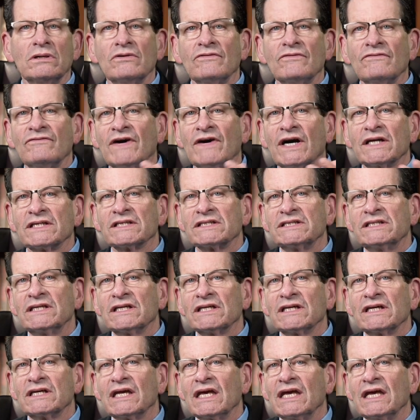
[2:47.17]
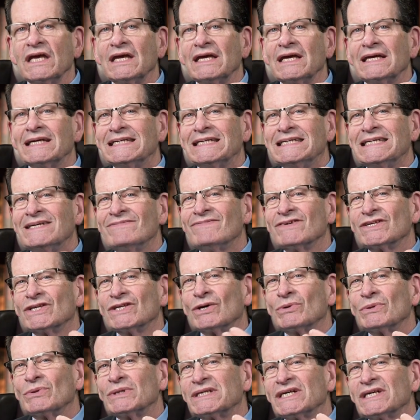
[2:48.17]
volatility, even
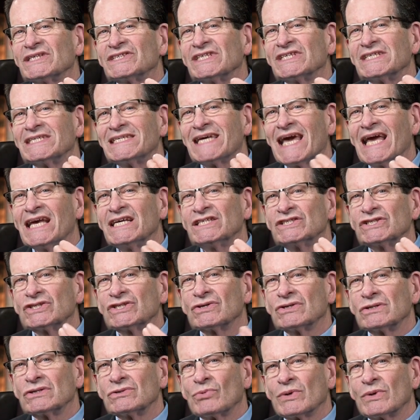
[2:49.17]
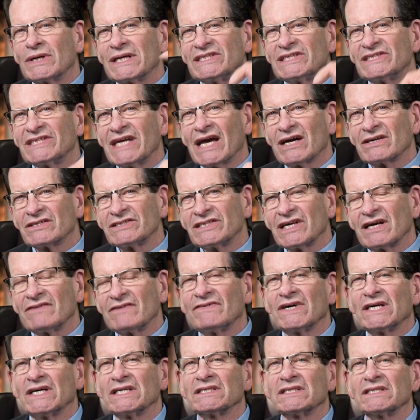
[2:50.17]
though it doesn't taste good when it's downside
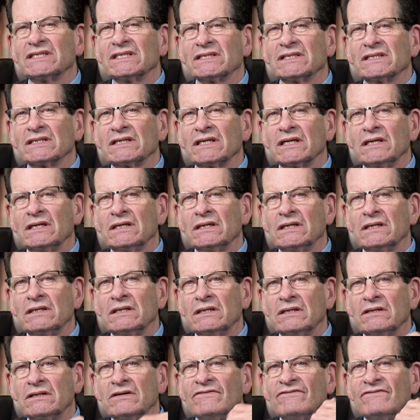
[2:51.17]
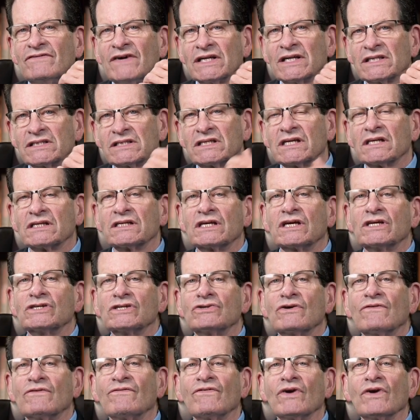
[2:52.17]
volatility, volatility is
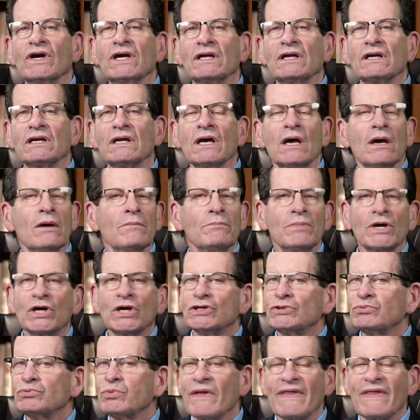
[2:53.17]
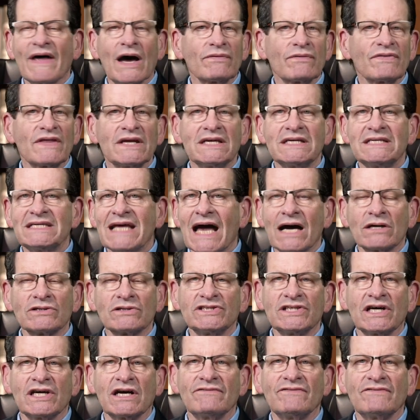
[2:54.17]
your friend, because without the
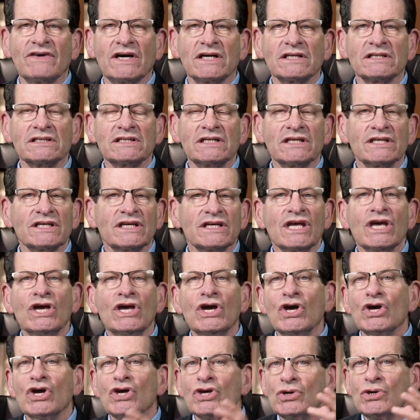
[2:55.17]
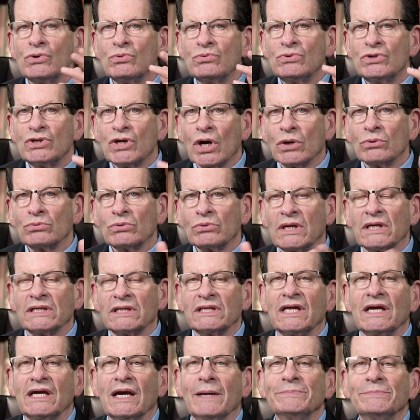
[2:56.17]
downside volatility, you don't get
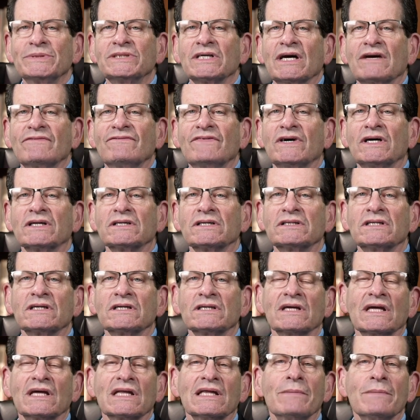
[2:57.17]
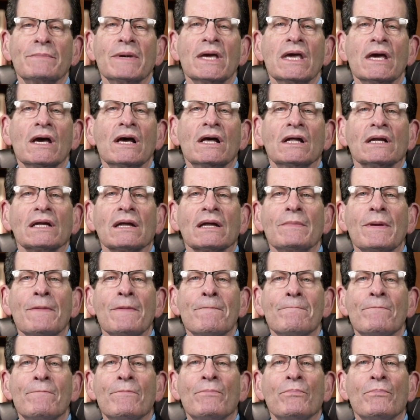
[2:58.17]
the upside volatility. Let me
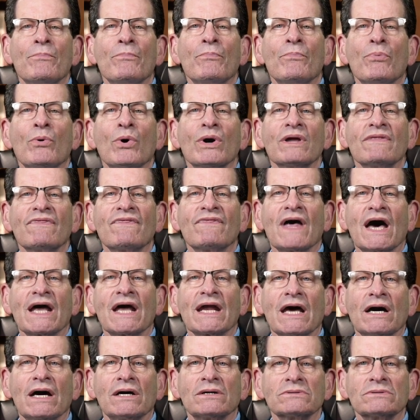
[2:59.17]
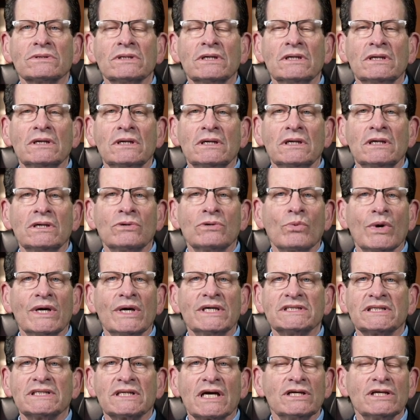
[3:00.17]
point that out in
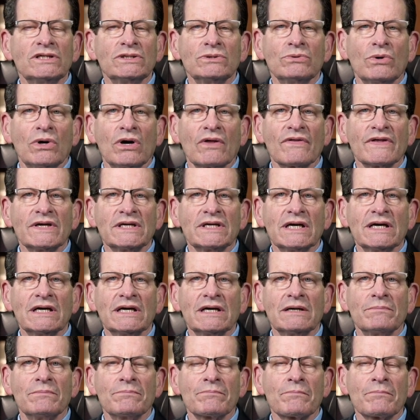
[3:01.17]
ways that I do all the time.